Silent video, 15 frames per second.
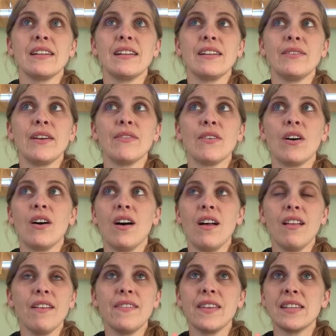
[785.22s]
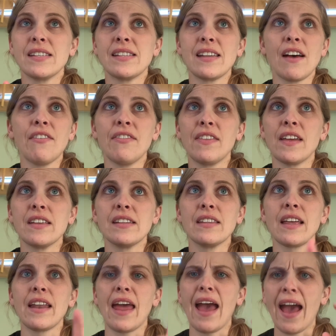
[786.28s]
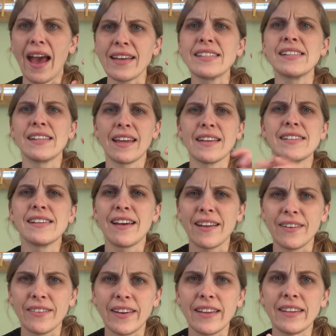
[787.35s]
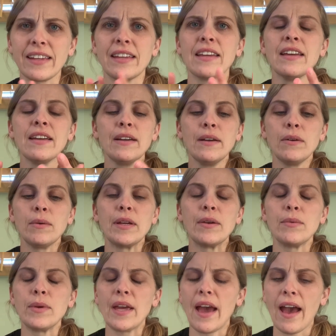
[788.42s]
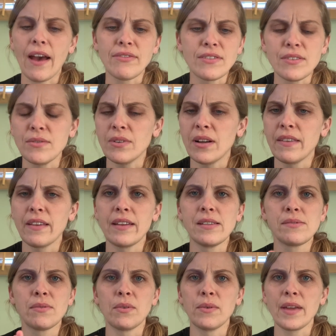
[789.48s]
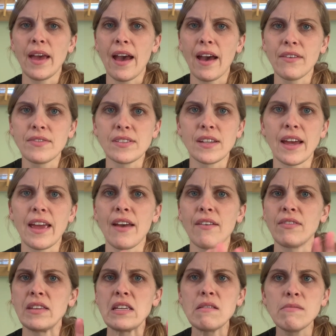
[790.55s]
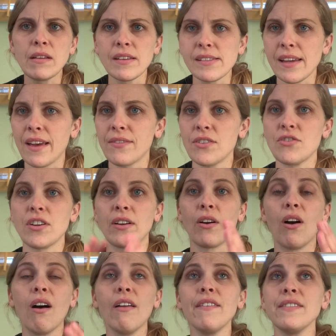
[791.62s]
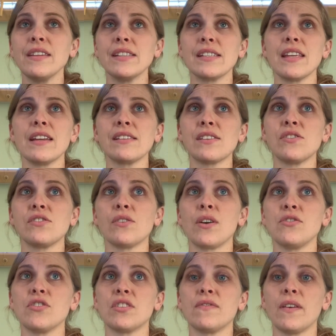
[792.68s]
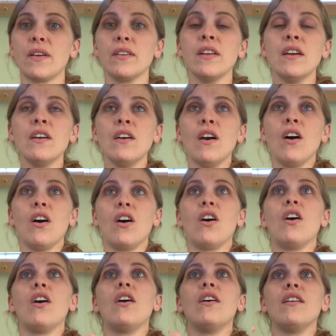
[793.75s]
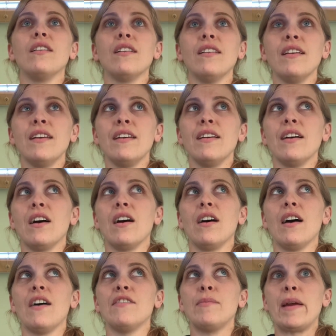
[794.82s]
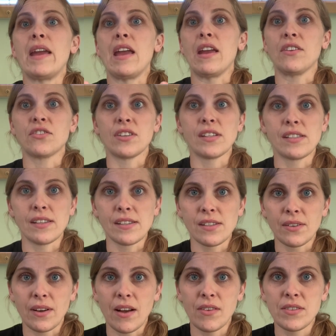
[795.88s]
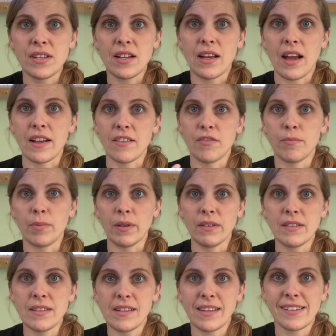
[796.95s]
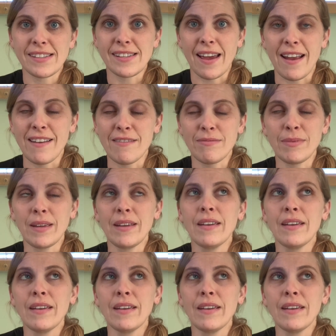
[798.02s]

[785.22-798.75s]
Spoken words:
we have all of this stuff that has to get done, right? Like we have to do online school. I have emails, I have to check all of these things. And so I just felt all of my anxiousness around it kind of building inside of me.